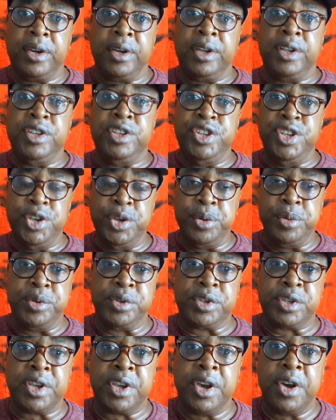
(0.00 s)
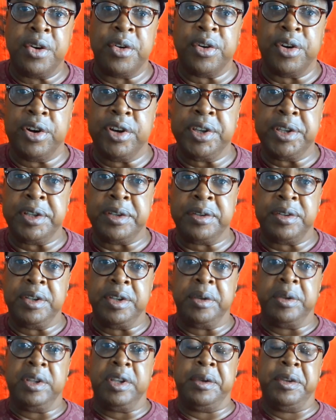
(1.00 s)
News, right?
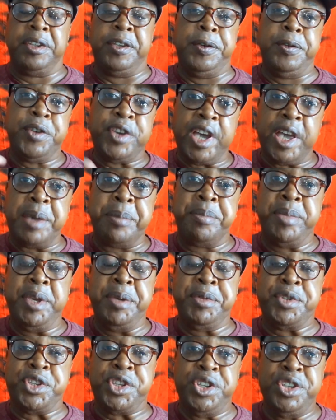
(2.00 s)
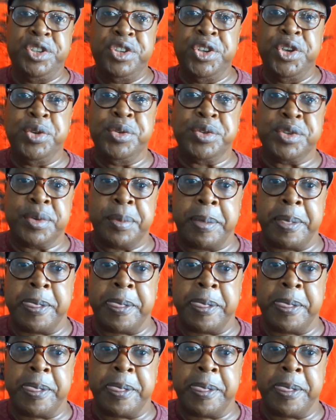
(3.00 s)
UK BBC News,